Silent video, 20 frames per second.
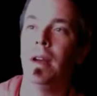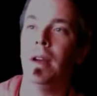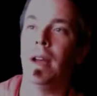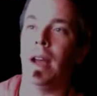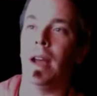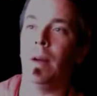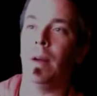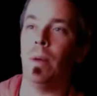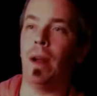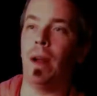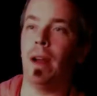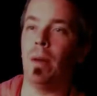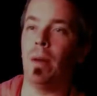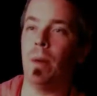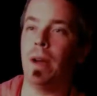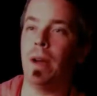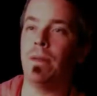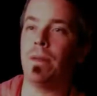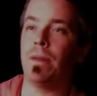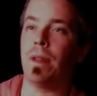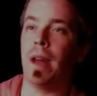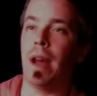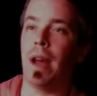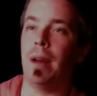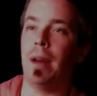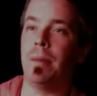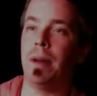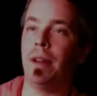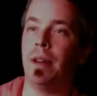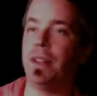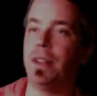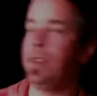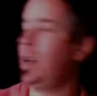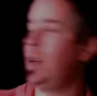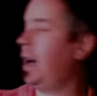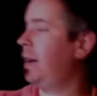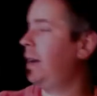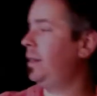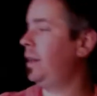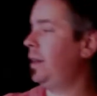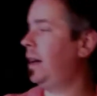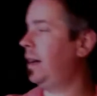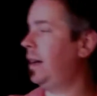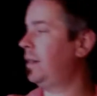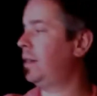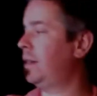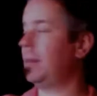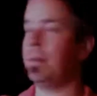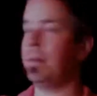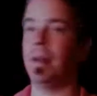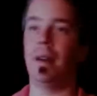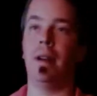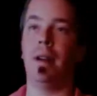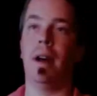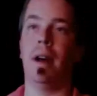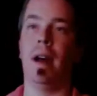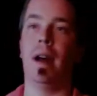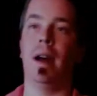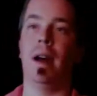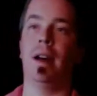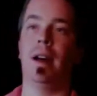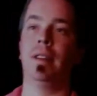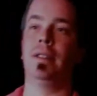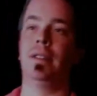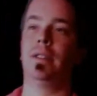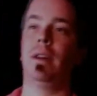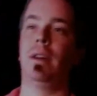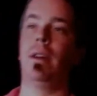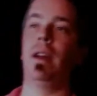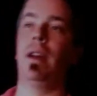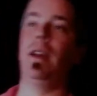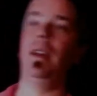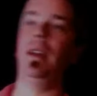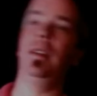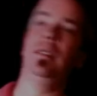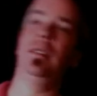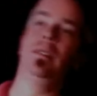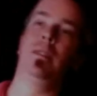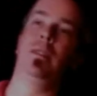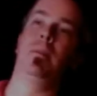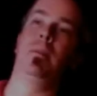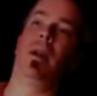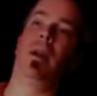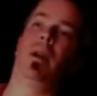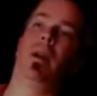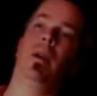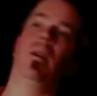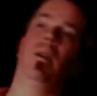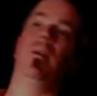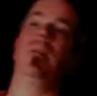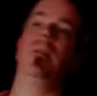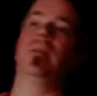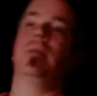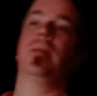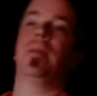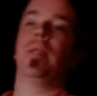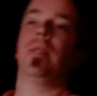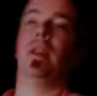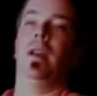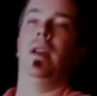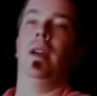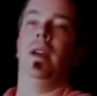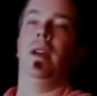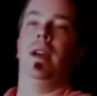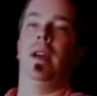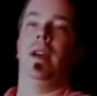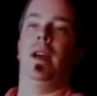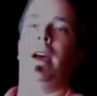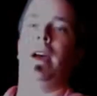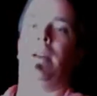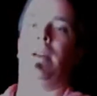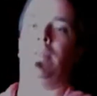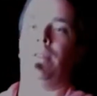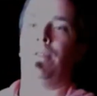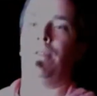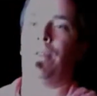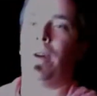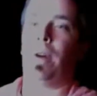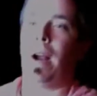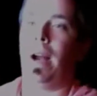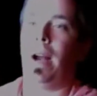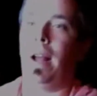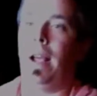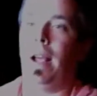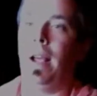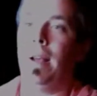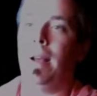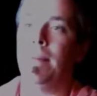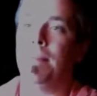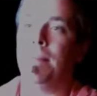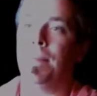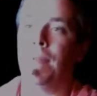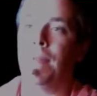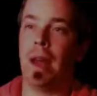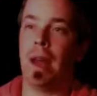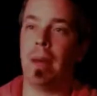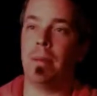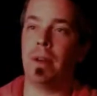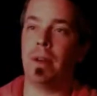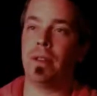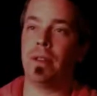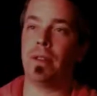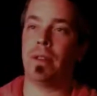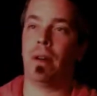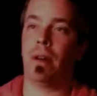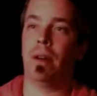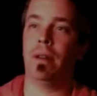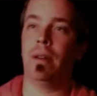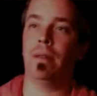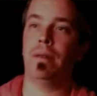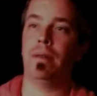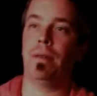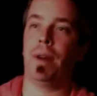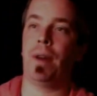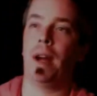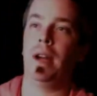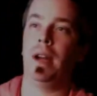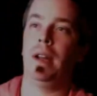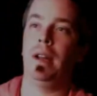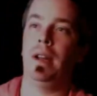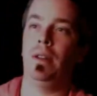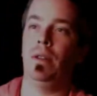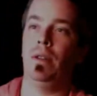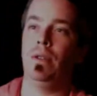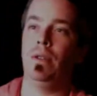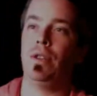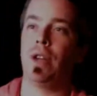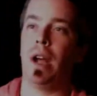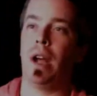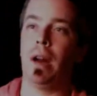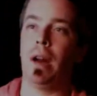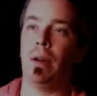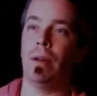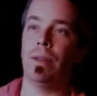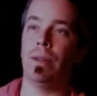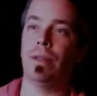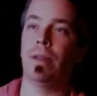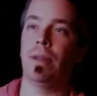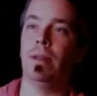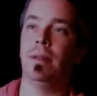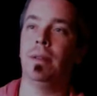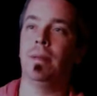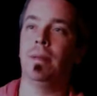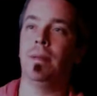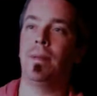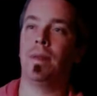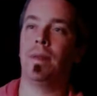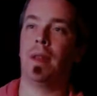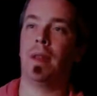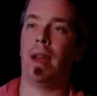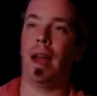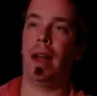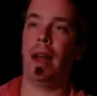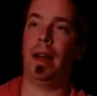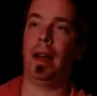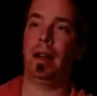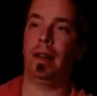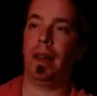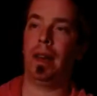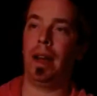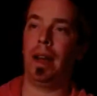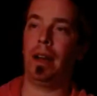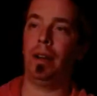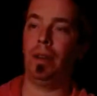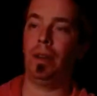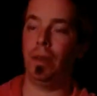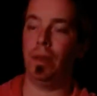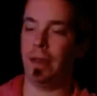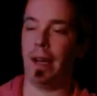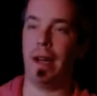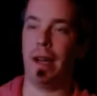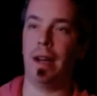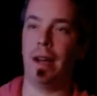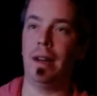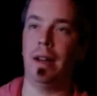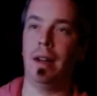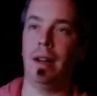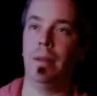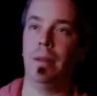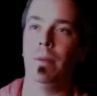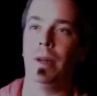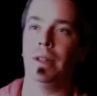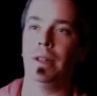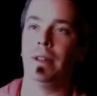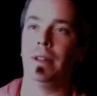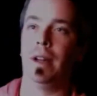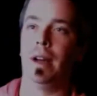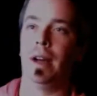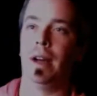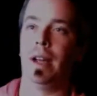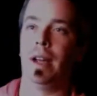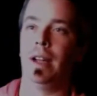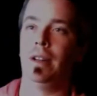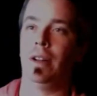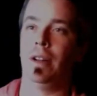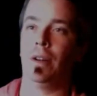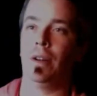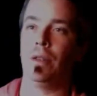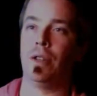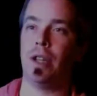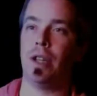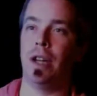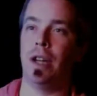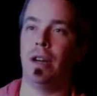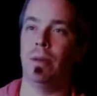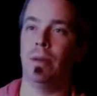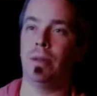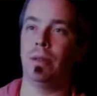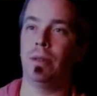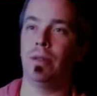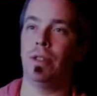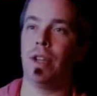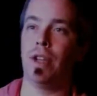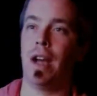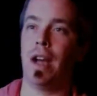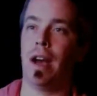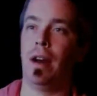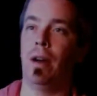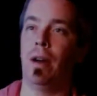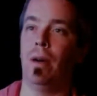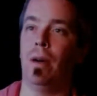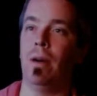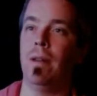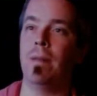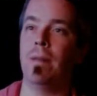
And while I wait for that, I'm going to let you guys in on something. Starting tomorrow, every Friday, I'm going to start finding new channels and kind of doing like I did with In the Cucino with Luciano.